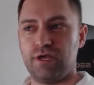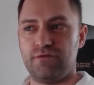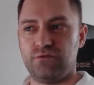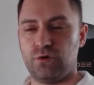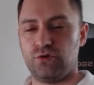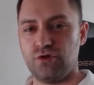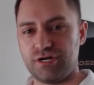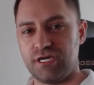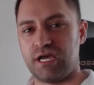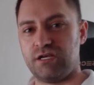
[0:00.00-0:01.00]
if you're
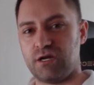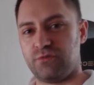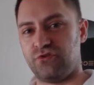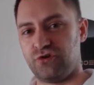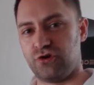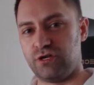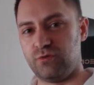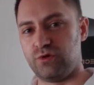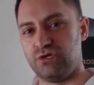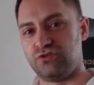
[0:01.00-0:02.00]
looking at number 30
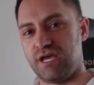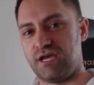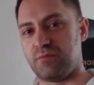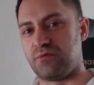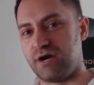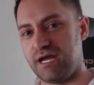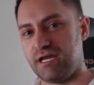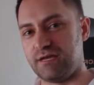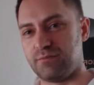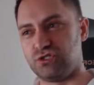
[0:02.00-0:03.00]
when you take a
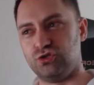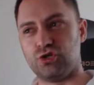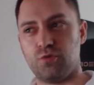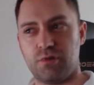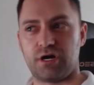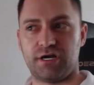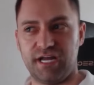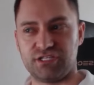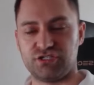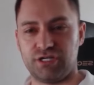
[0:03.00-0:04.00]
break, but you don't mark an
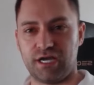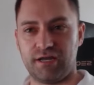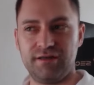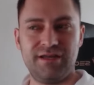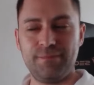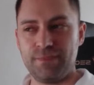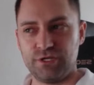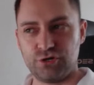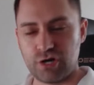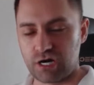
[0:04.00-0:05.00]
answer yet,
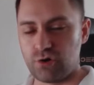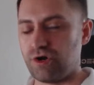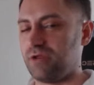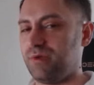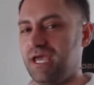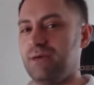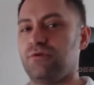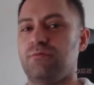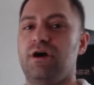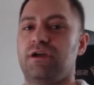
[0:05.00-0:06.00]
you're not going to be able
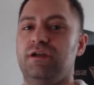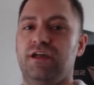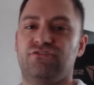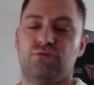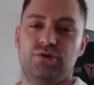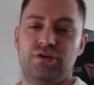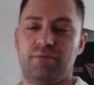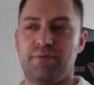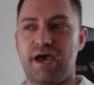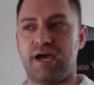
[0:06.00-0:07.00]
to mark an answer when you
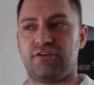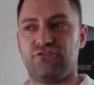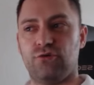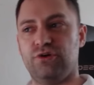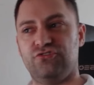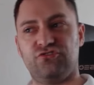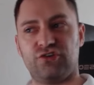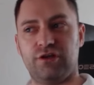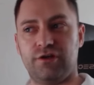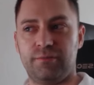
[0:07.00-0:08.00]
get back. So it's just
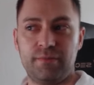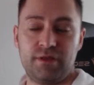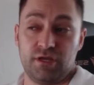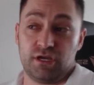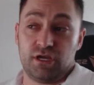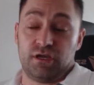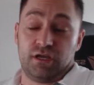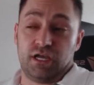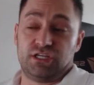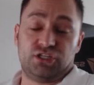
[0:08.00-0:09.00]
gonna
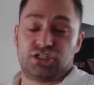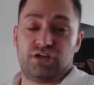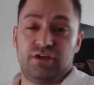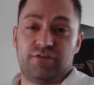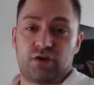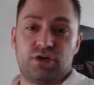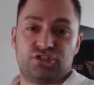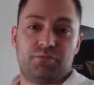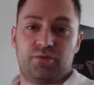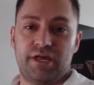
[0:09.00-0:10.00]
it's just gonna leave that
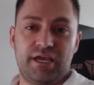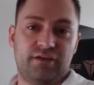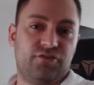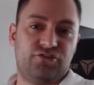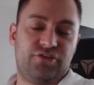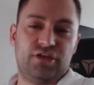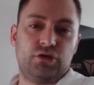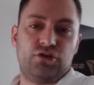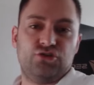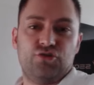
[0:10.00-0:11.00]
question blank, and there's nothing you
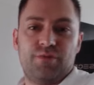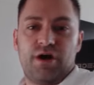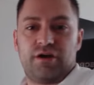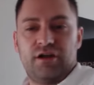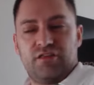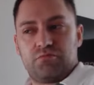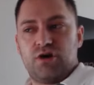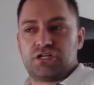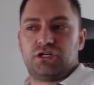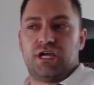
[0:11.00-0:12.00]
can do about it, and the
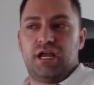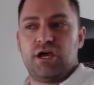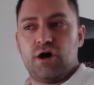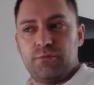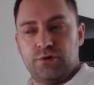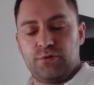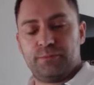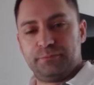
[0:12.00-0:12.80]
proctor can't help you.